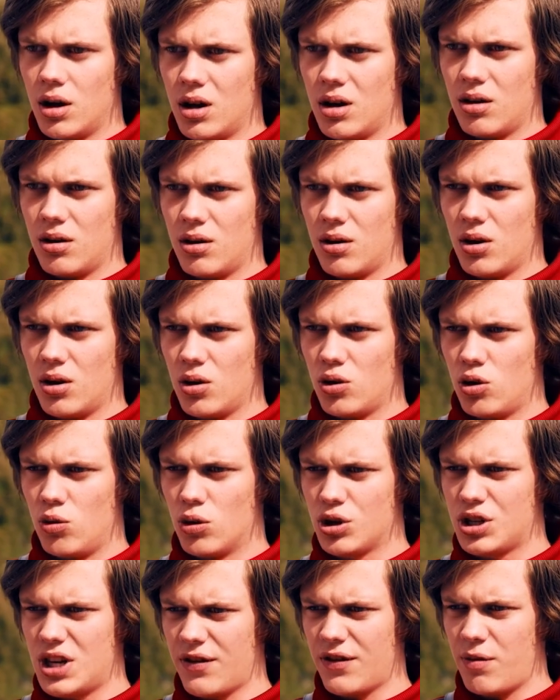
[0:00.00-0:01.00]
Simon demands
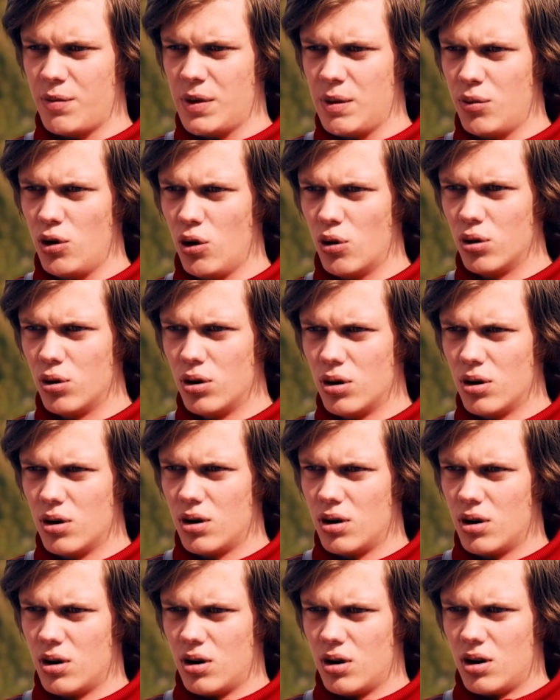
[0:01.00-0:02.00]
an answer from her.